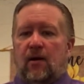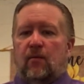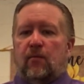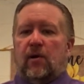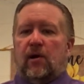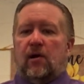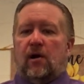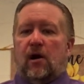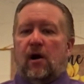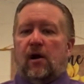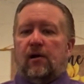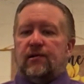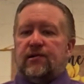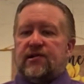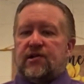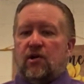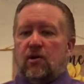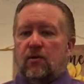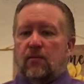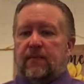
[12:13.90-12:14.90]
while
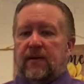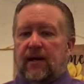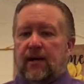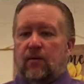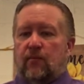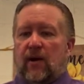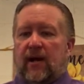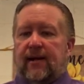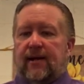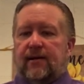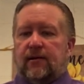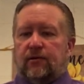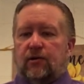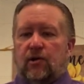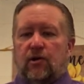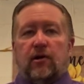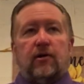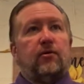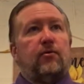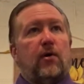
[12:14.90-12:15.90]
also being ready to
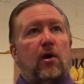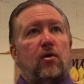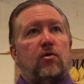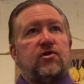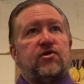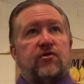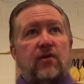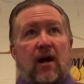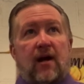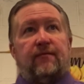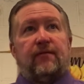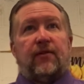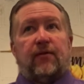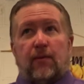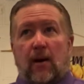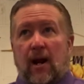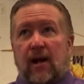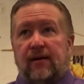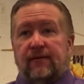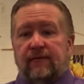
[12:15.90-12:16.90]
learn, grow, strive, and
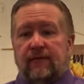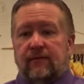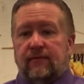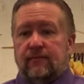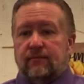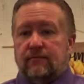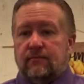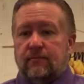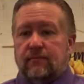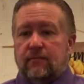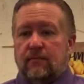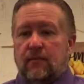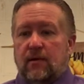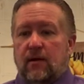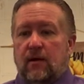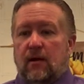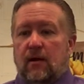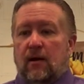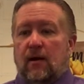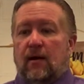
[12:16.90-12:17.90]
thrive,
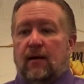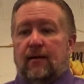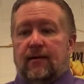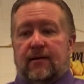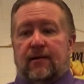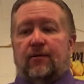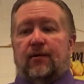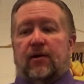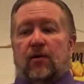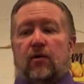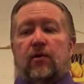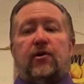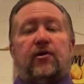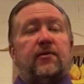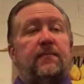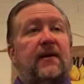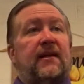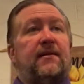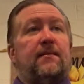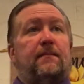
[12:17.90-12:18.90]
in order
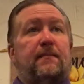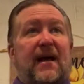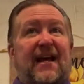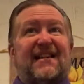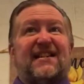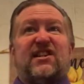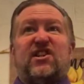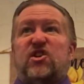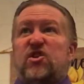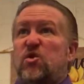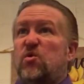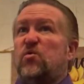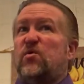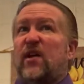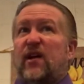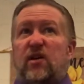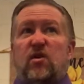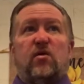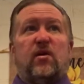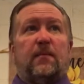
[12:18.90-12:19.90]
to be the best you
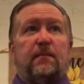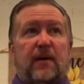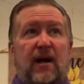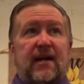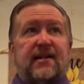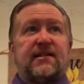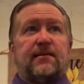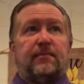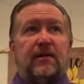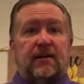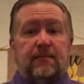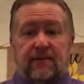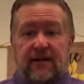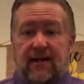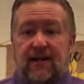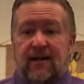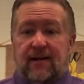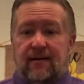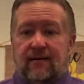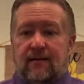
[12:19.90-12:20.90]
that you can possibly
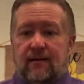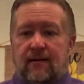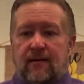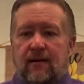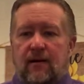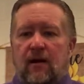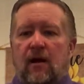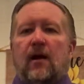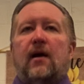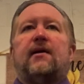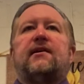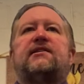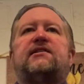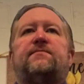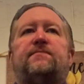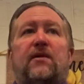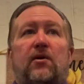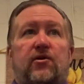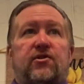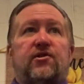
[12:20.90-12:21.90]
be,
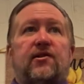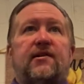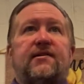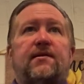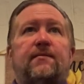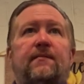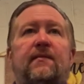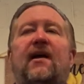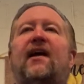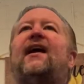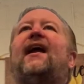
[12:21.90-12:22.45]
spiritualism,